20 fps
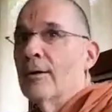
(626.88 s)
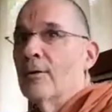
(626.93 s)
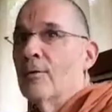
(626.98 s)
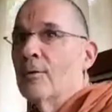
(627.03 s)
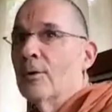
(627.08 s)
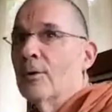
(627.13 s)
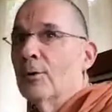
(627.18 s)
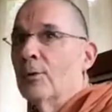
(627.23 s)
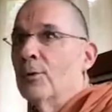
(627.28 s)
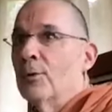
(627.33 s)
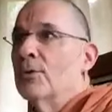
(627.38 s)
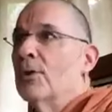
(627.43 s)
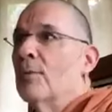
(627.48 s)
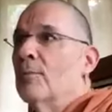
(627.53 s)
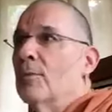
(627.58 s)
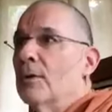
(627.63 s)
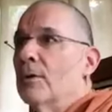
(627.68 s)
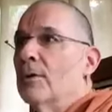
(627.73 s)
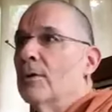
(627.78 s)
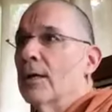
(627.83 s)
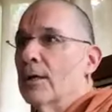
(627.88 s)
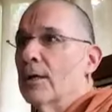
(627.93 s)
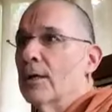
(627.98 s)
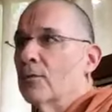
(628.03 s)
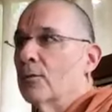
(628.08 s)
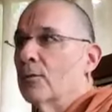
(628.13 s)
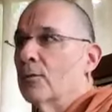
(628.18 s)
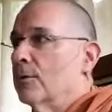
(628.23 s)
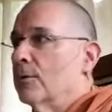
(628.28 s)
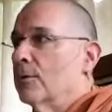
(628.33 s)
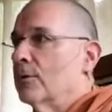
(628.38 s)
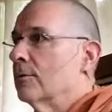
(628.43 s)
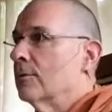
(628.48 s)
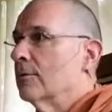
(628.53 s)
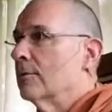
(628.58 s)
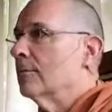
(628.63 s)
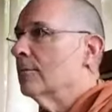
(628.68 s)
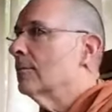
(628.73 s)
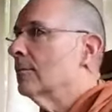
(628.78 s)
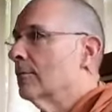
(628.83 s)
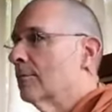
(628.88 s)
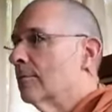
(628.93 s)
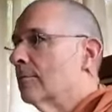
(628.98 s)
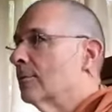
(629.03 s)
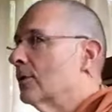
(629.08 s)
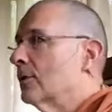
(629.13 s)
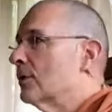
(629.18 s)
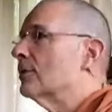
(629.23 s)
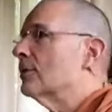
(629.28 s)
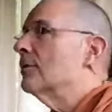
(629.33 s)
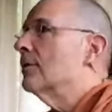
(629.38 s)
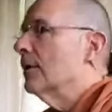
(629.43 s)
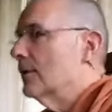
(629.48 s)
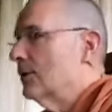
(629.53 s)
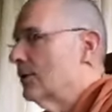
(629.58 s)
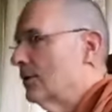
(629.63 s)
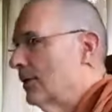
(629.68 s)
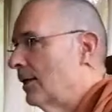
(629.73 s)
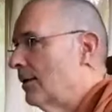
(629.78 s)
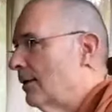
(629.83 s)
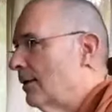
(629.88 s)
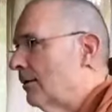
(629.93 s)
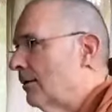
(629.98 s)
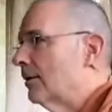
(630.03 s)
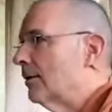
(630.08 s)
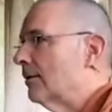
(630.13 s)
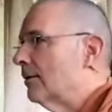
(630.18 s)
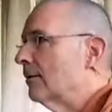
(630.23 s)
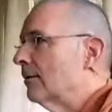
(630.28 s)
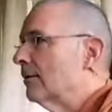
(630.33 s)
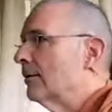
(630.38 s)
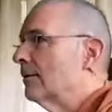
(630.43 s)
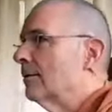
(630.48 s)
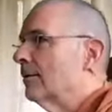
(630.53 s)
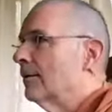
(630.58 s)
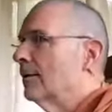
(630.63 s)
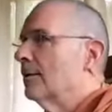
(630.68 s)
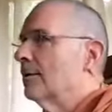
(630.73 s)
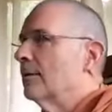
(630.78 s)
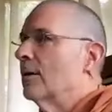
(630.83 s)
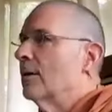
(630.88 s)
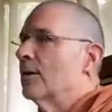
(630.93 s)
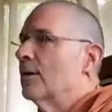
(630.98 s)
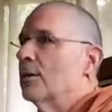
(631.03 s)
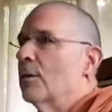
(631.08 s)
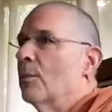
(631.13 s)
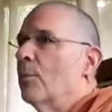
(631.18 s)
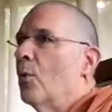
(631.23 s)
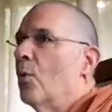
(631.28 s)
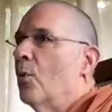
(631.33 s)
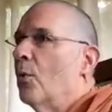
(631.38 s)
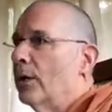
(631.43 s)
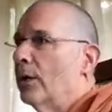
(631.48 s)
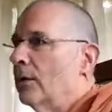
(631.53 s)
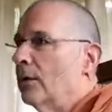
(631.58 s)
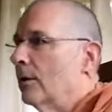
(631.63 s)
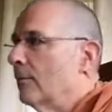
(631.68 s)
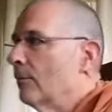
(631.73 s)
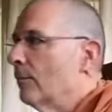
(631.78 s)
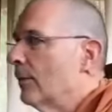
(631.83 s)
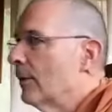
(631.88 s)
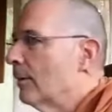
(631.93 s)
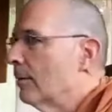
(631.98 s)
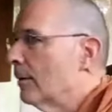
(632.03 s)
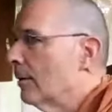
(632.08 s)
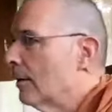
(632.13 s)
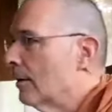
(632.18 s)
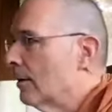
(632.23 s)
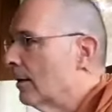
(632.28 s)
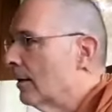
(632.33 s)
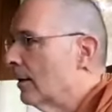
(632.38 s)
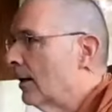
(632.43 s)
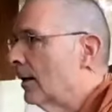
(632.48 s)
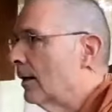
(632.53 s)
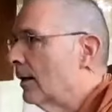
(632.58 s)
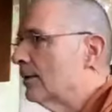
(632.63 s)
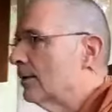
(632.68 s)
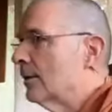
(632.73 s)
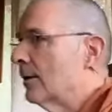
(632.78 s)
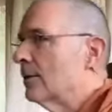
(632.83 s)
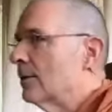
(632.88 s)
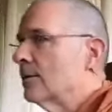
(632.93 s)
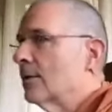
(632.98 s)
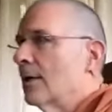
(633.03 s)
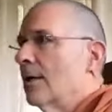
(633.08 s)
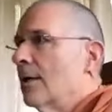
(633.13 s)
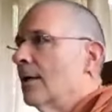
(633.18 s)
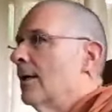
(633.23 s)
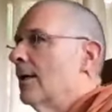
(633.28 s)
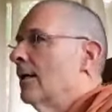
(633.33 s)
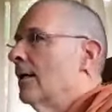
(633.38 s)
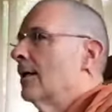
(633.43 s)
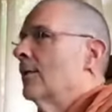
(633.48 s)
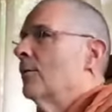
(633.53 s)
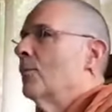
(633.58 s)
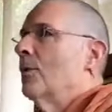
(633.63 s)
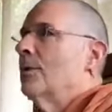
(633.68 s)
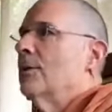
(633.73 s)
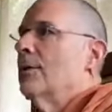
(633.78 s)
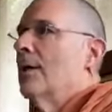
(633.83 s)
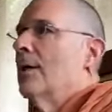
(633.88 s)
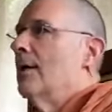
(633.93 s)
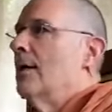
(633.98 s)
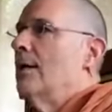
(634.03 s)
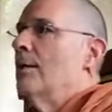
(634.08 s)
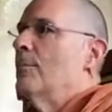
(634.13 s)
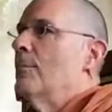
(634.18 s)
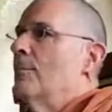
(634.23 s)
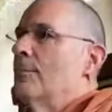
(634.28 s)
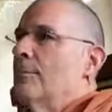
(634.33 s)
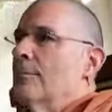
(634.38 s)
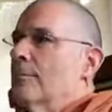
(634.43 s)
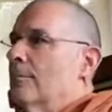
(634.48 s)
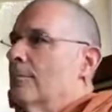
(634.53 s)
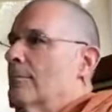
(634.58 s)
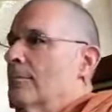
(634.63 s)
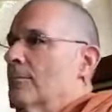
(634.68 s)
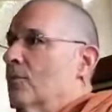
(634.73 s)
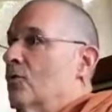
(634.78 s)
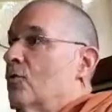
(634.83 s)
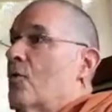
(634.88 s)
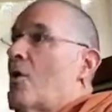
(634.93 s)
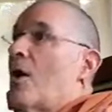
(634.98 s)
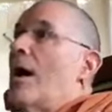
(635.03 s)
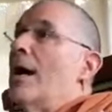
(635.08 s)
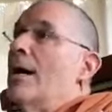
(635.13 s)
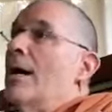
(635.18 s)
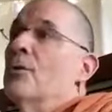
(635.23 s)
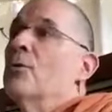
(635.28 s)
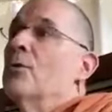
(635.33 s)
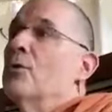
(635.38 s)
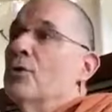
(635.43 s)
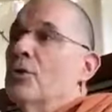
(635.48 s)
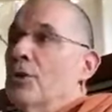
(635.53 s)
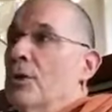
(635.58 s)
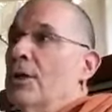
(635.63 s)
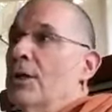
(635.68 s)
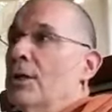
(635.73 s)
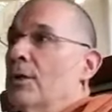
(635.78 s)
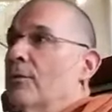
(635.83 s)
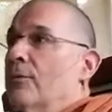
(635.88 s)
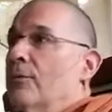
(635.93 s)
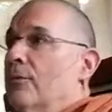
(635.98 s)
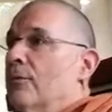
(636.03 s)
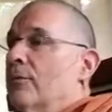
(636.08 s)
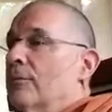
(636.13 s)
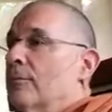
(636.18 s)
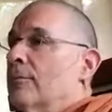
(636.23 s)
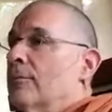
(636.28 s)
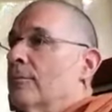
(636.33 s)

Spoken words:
who includes them in the next verse, just extending the point, and says what they try to achieve,